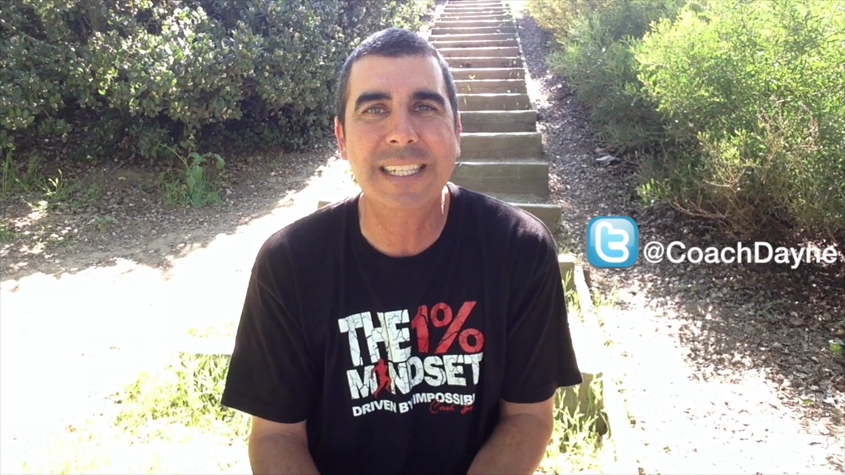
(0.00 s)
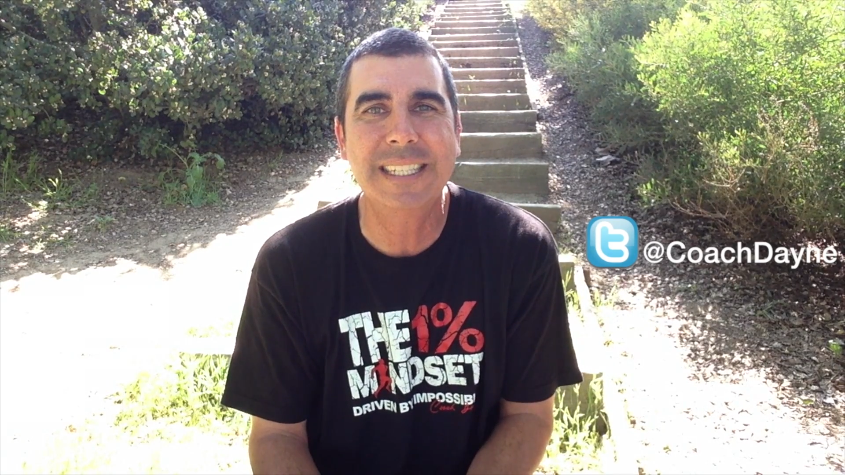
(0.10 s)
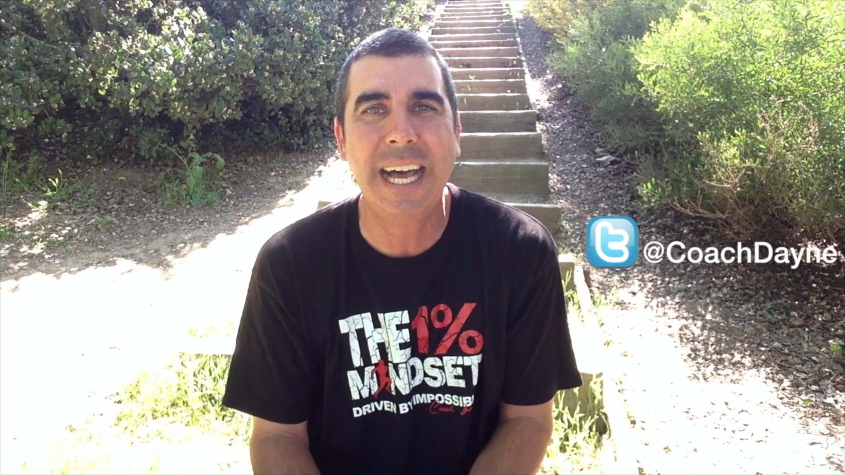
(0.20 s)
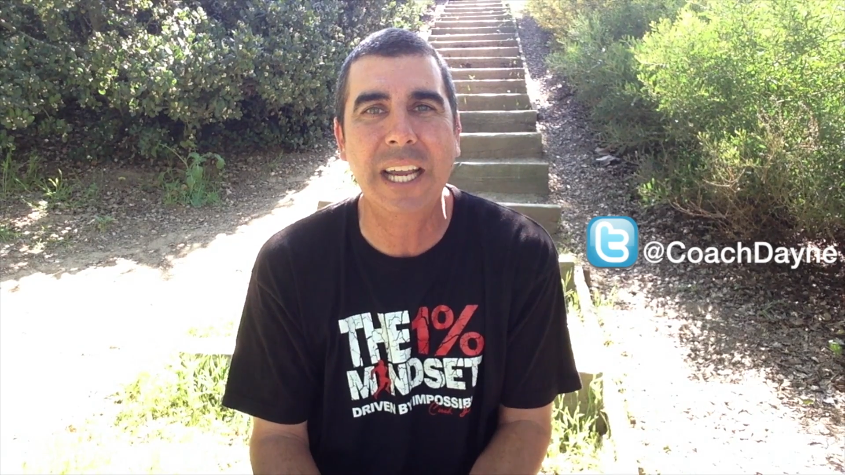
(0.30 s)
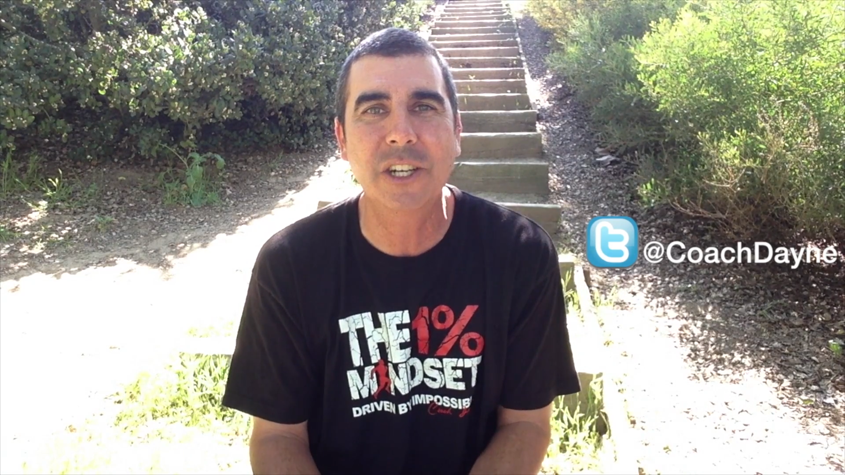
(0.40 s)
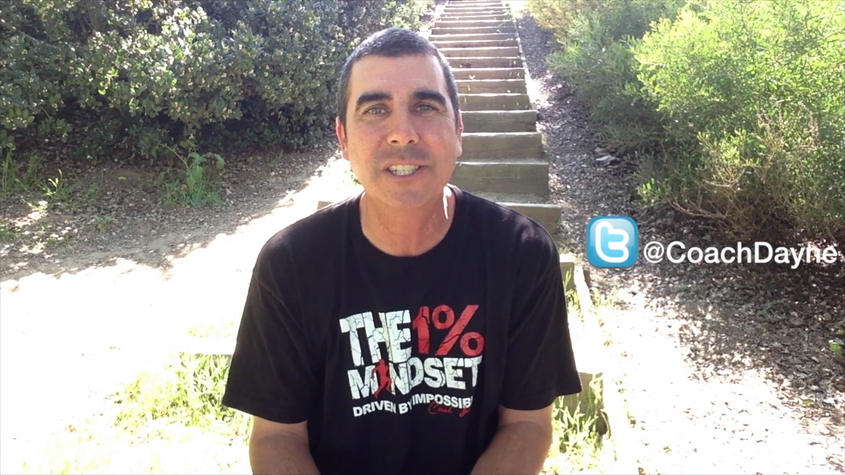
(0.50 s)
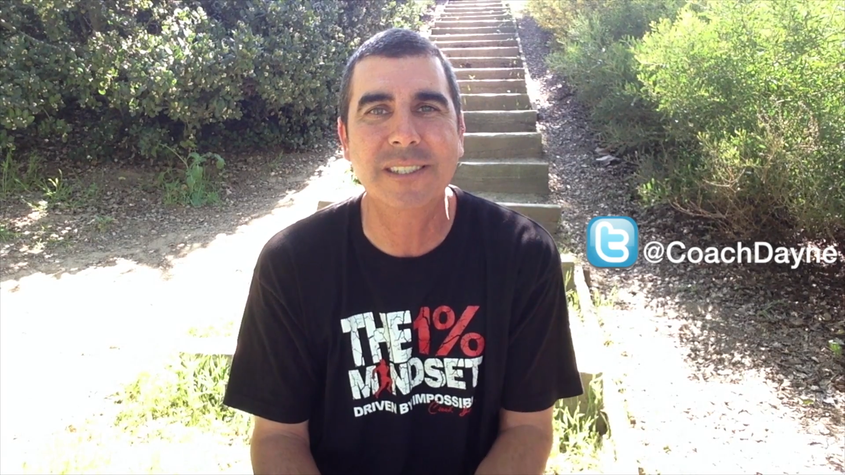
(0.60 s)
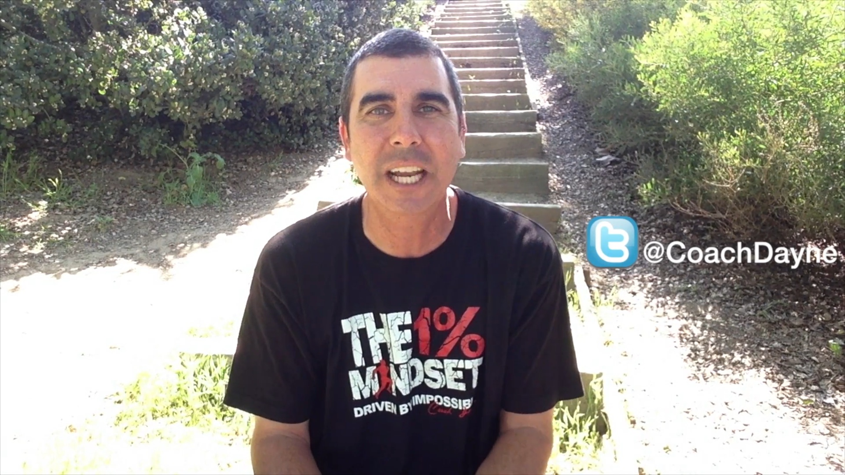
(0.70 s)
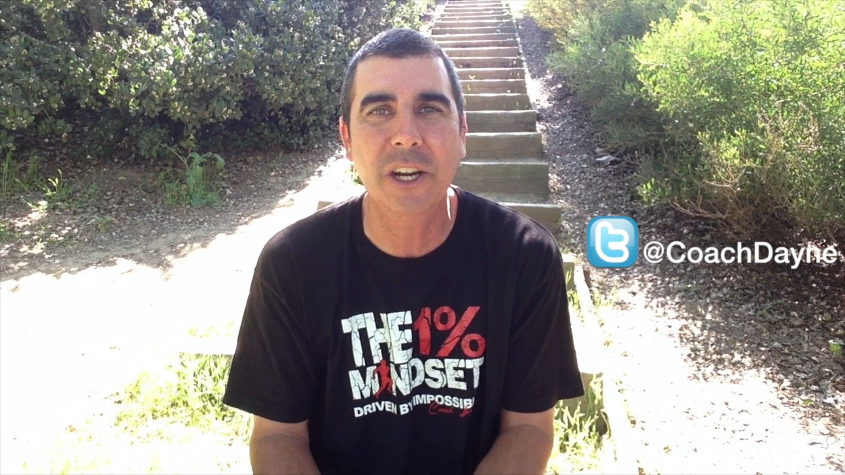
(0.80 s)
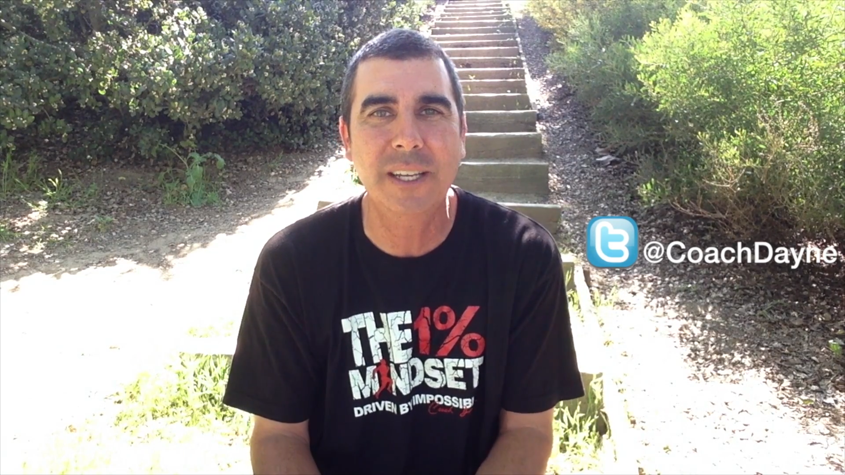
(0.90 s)
entire
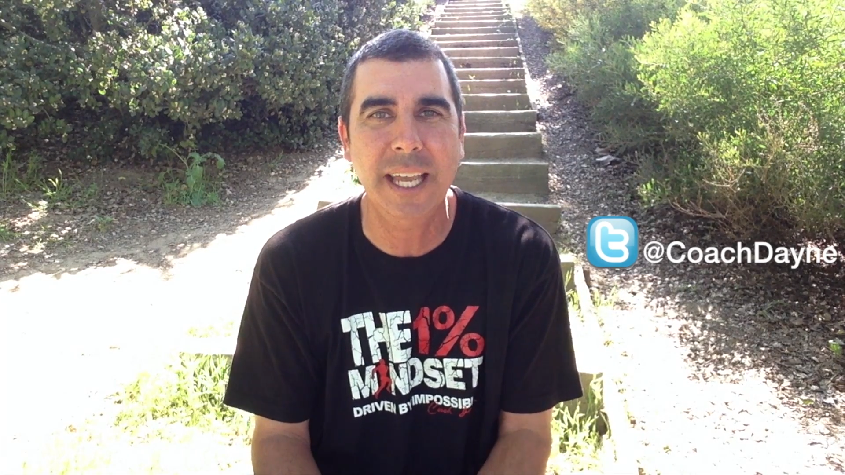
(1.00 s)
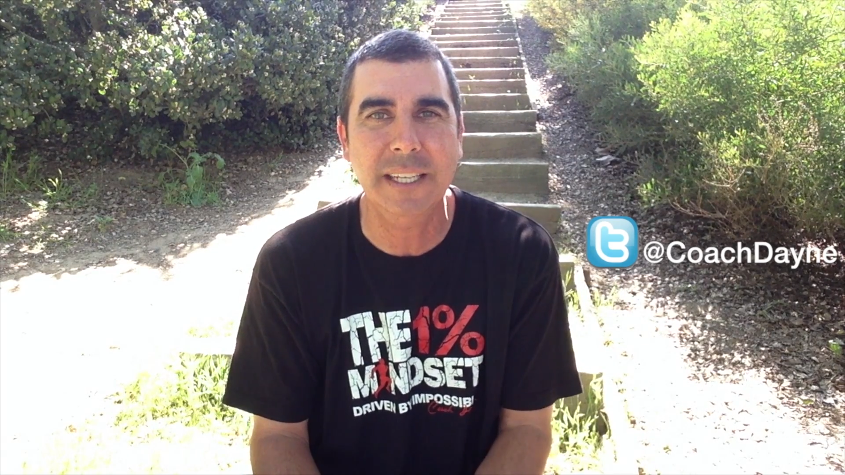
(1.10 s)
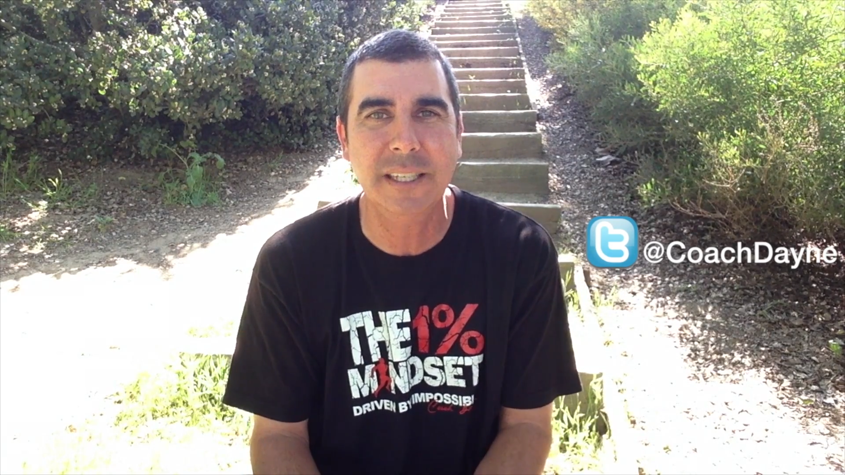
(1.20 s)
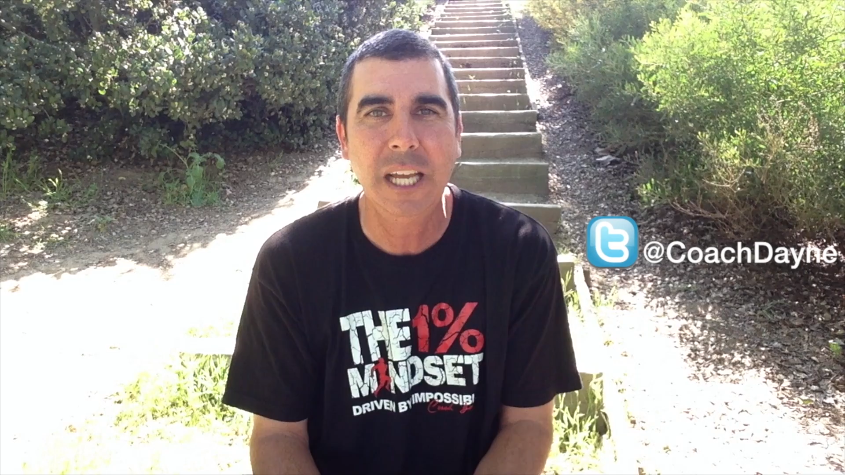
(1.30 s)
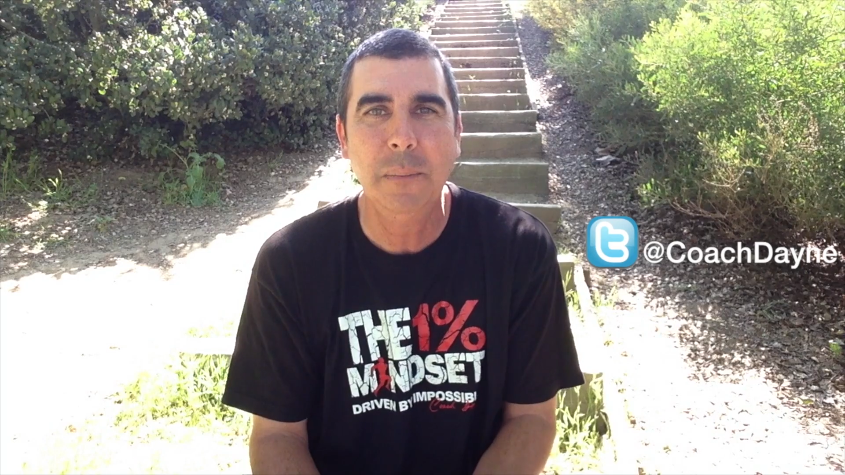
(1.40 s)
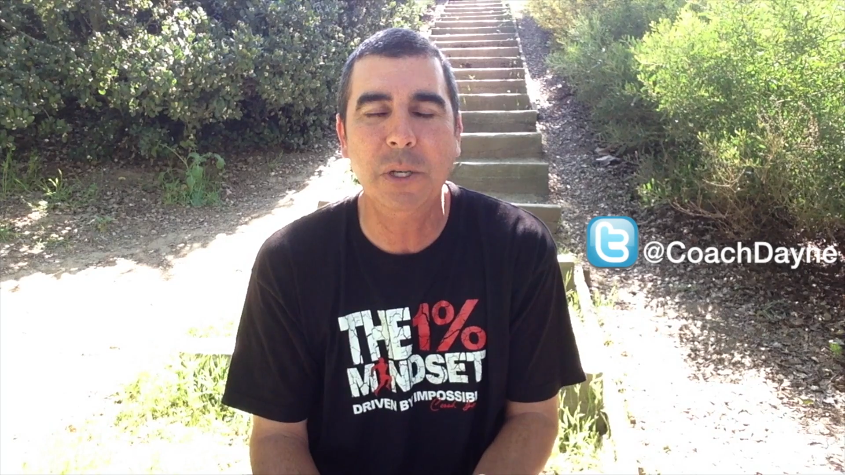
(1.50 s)
staircase,